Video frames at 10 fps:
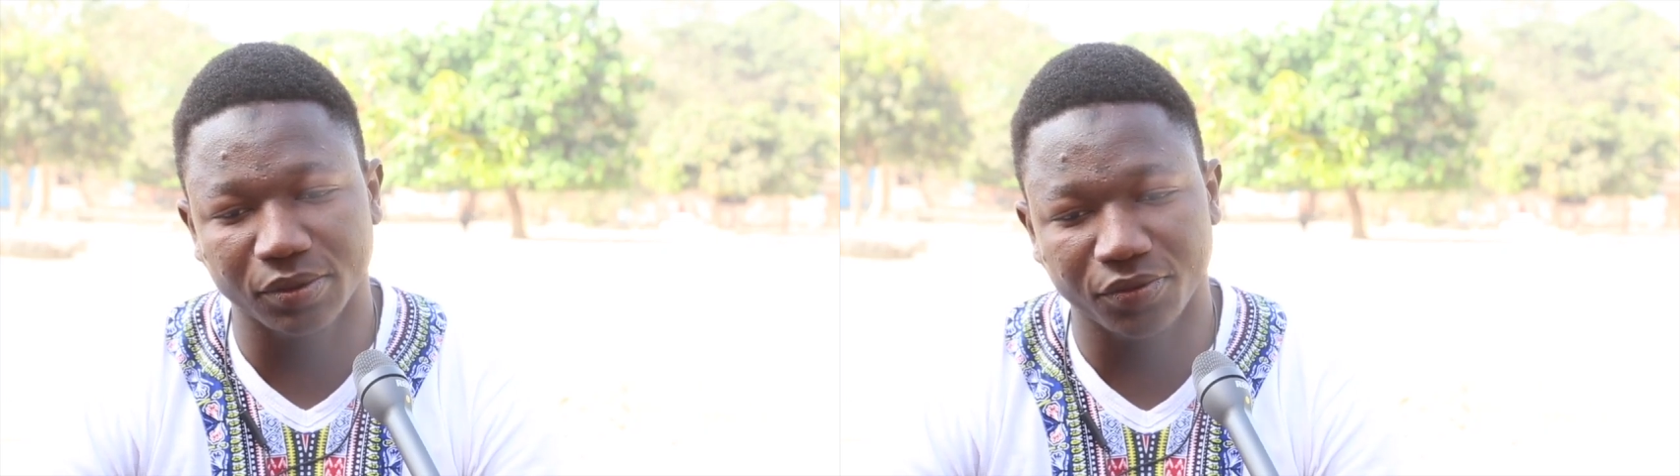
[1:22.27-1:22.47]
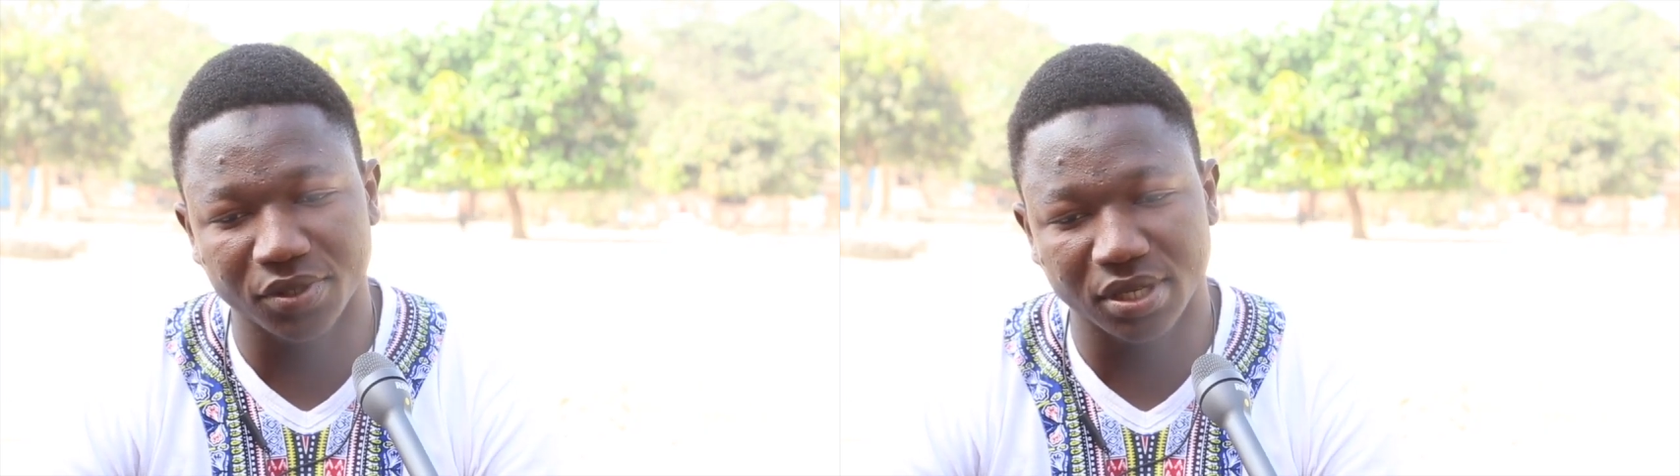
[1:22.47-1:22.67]

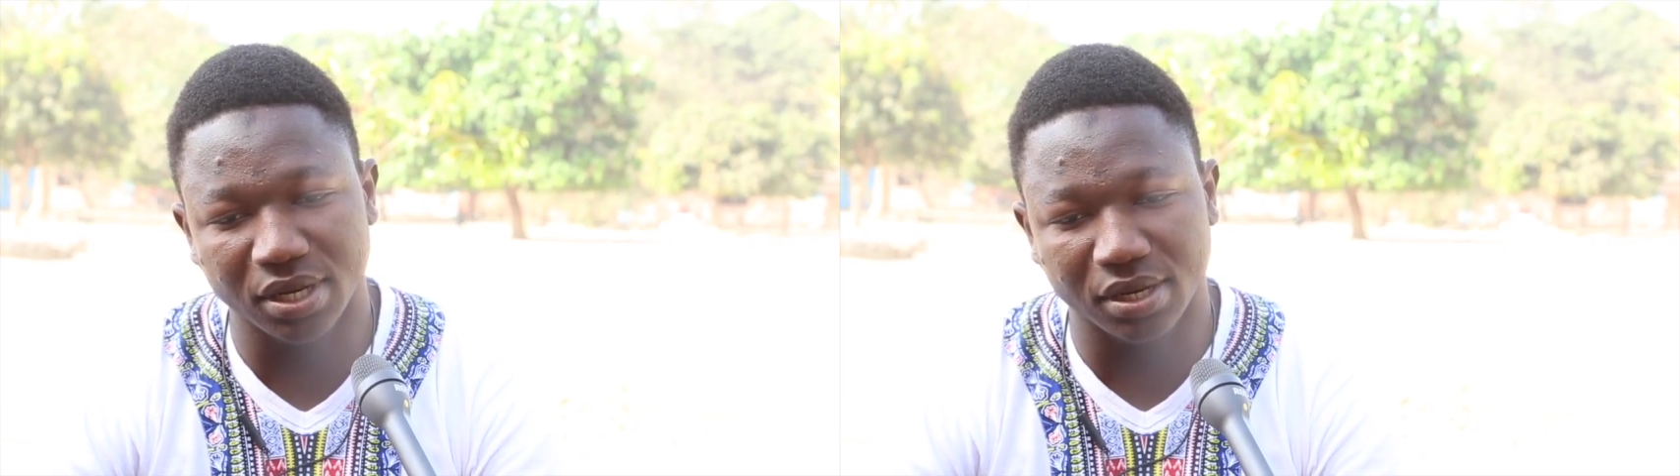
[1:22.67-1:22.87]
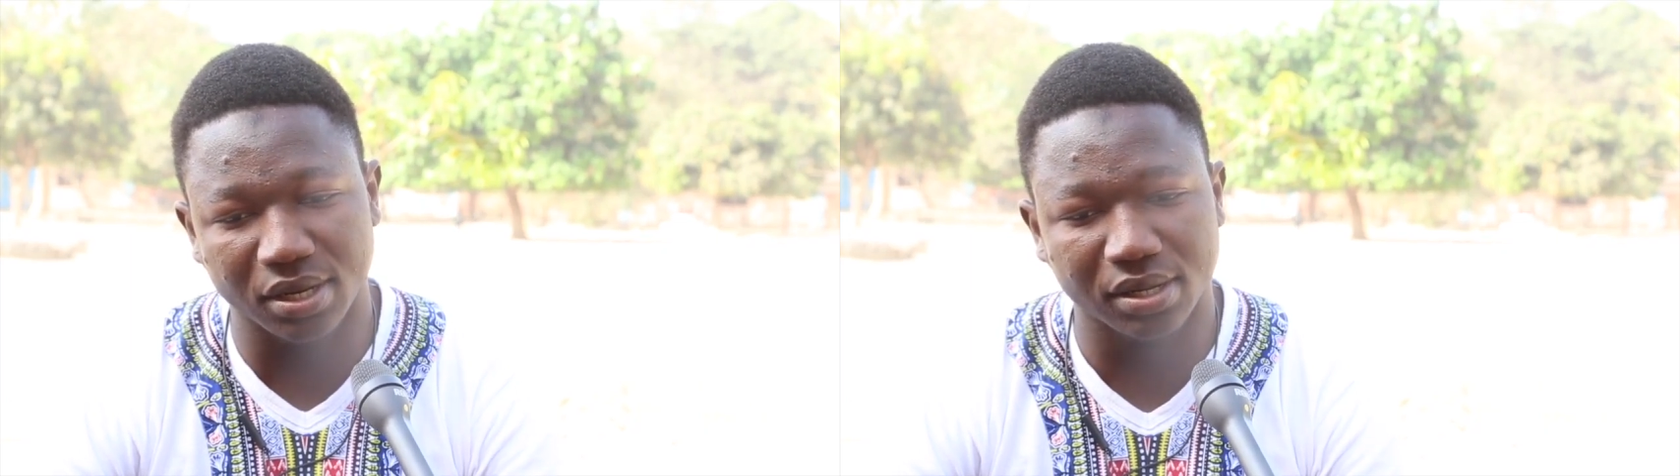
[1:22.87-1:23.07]

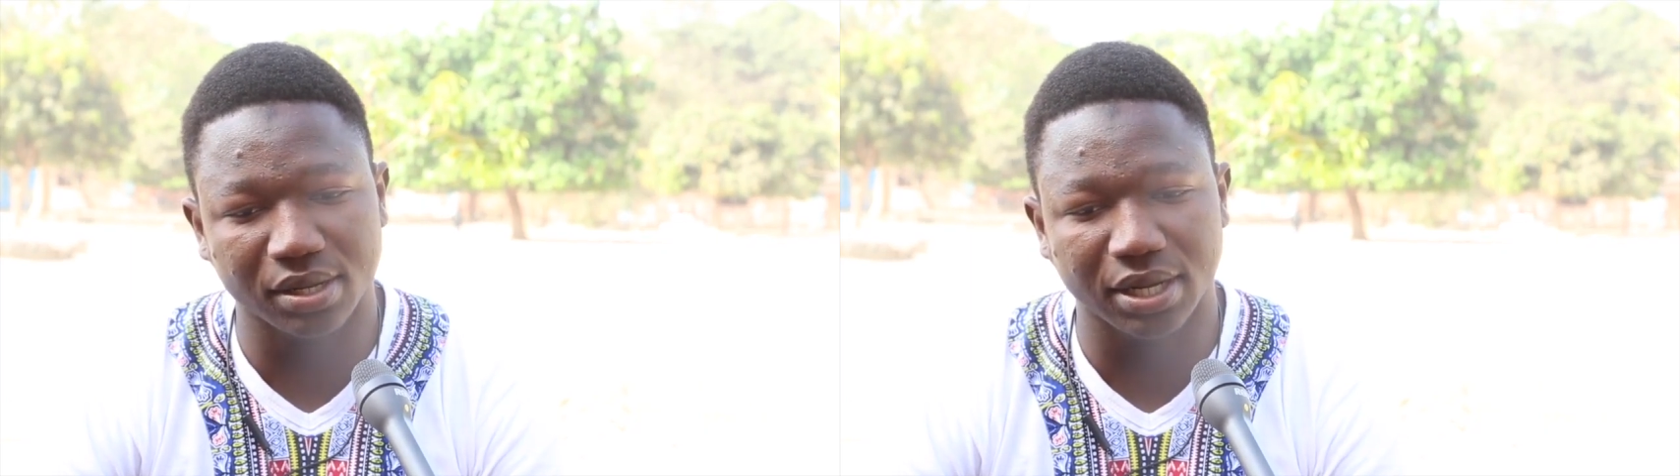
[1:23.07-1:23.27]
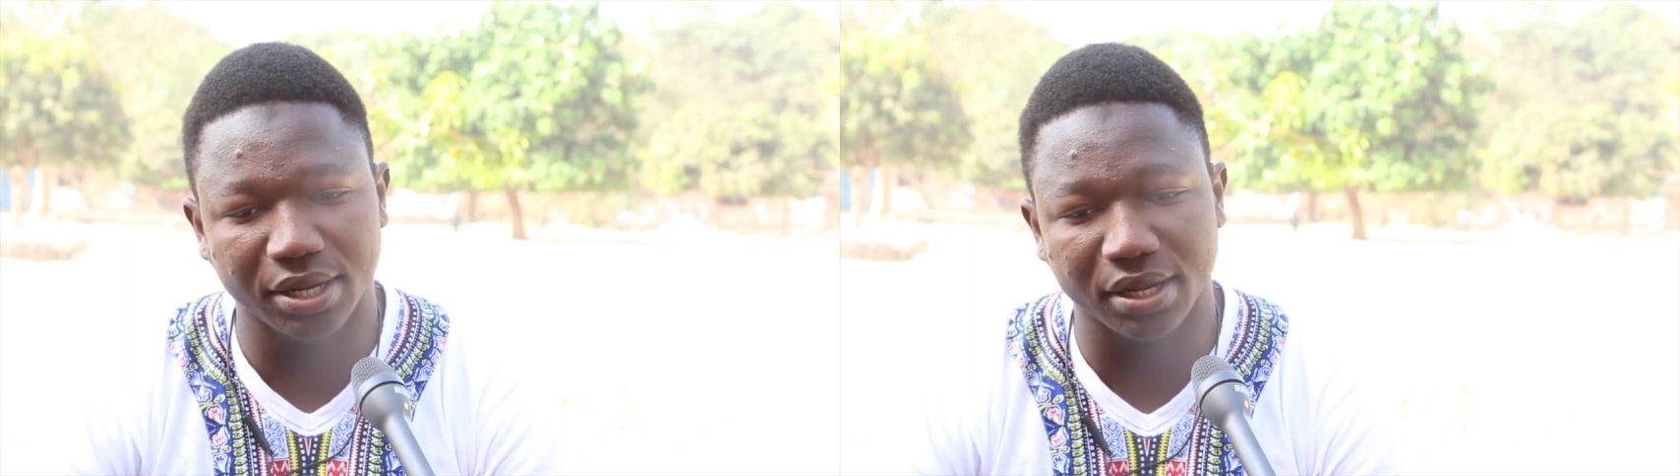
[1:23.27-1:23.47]
visited in the
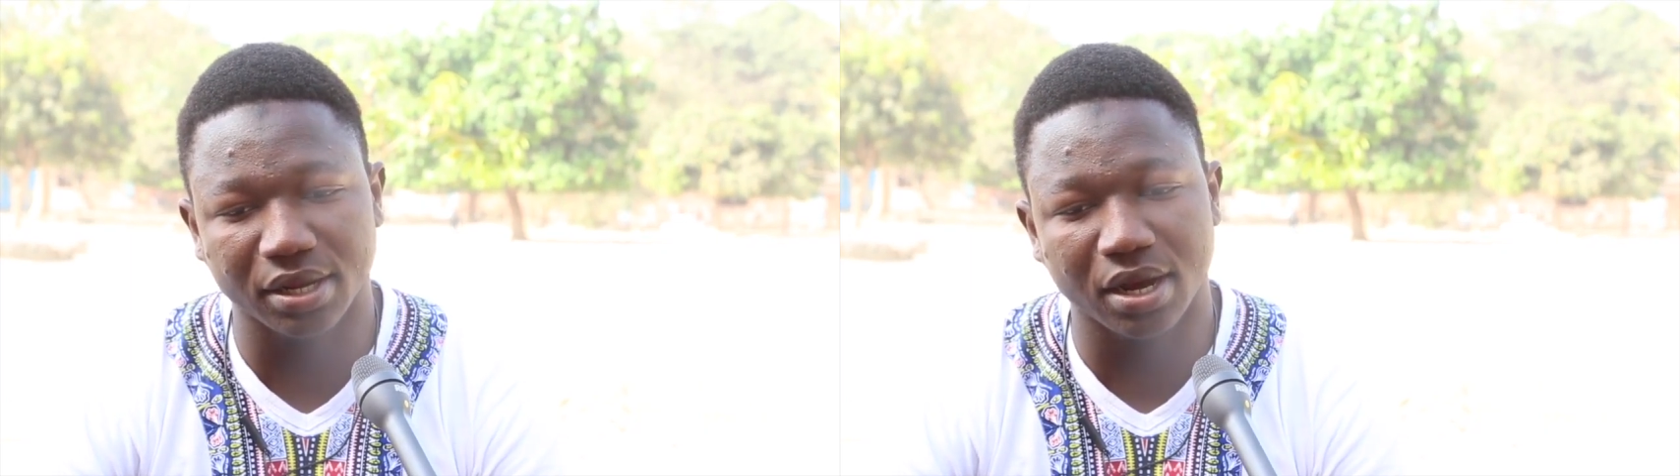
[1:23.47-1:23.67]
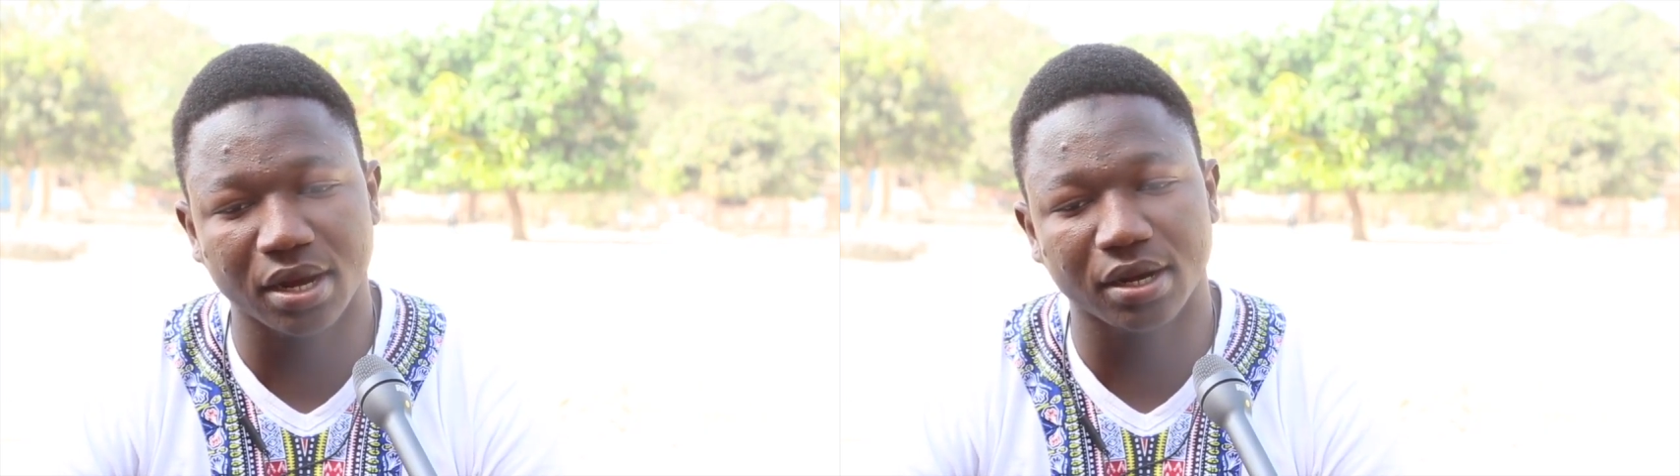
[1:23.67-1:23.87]

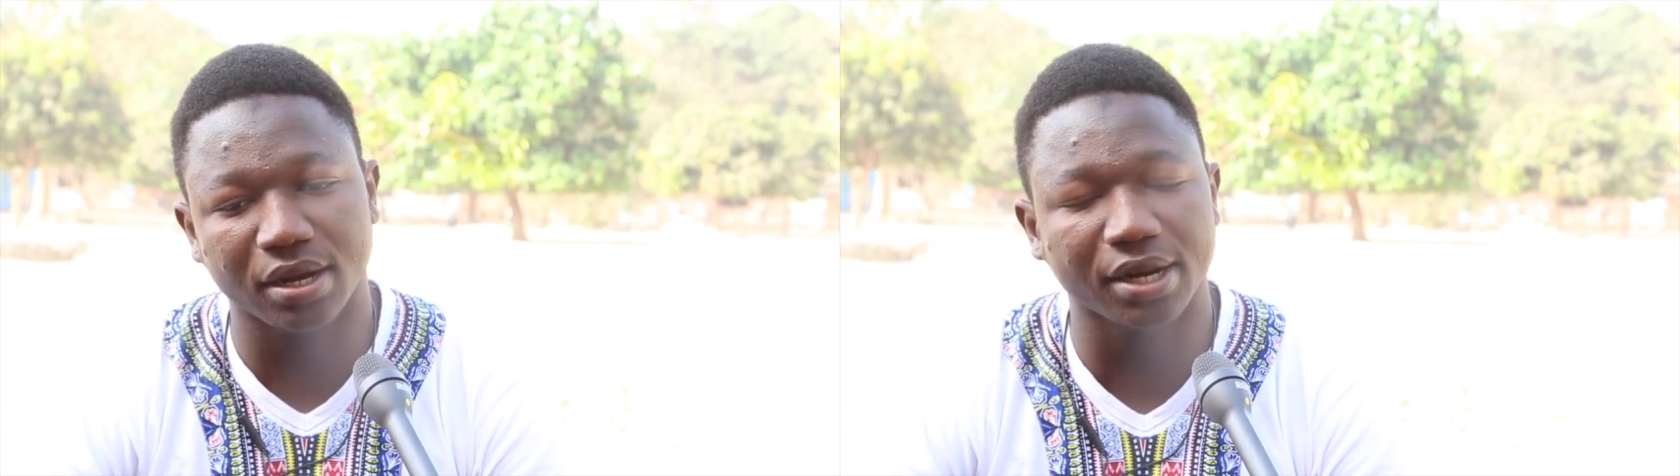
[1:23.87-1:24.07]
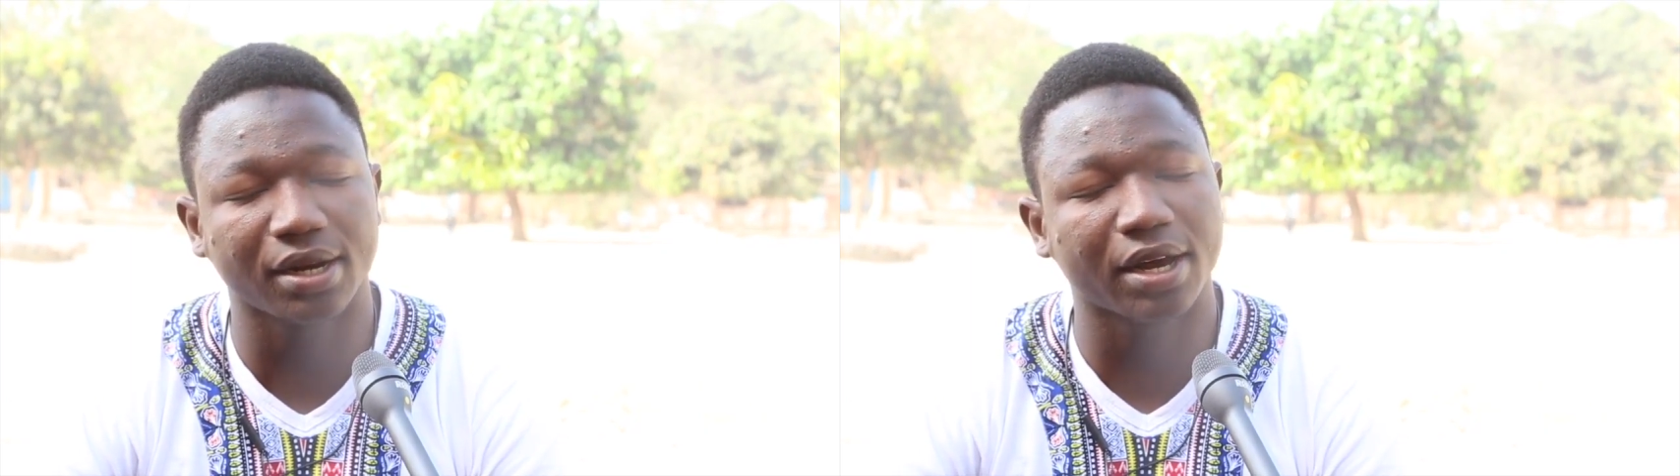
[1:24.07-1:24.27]
clinic
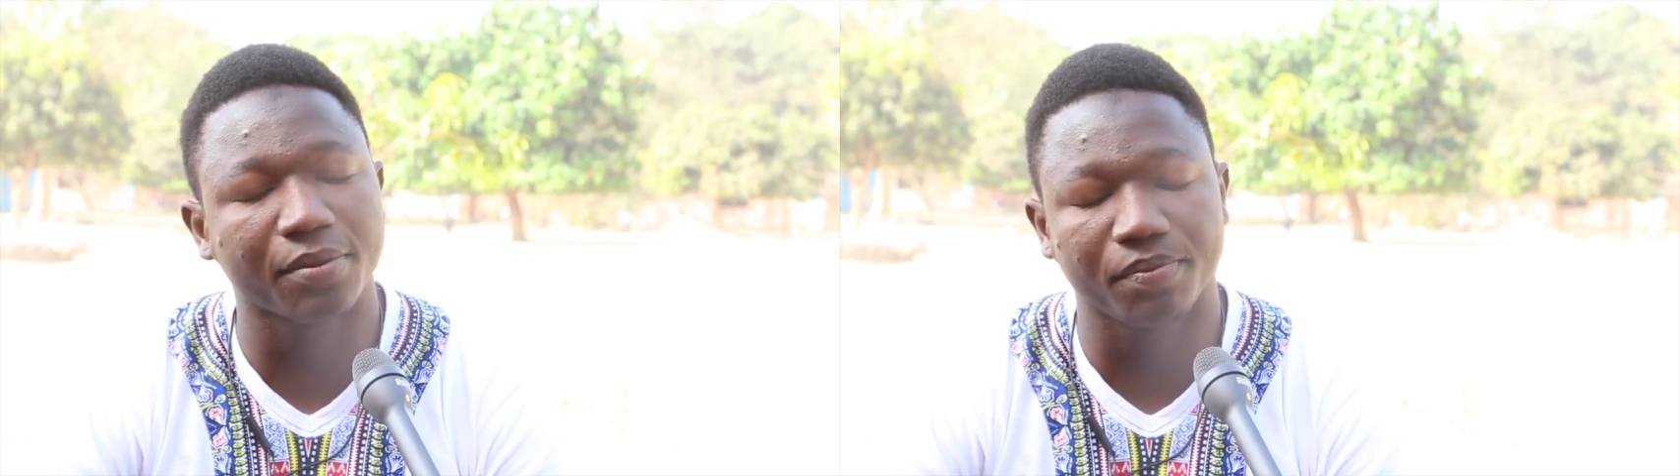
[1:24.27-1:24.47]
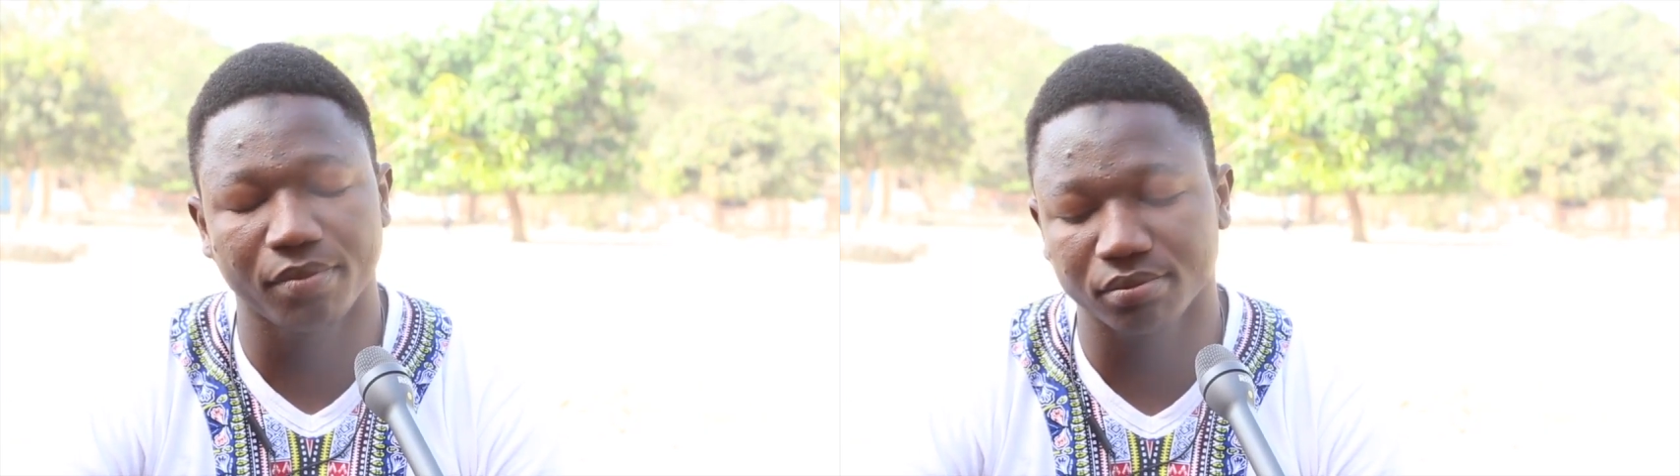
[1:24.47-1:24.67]
and the lab,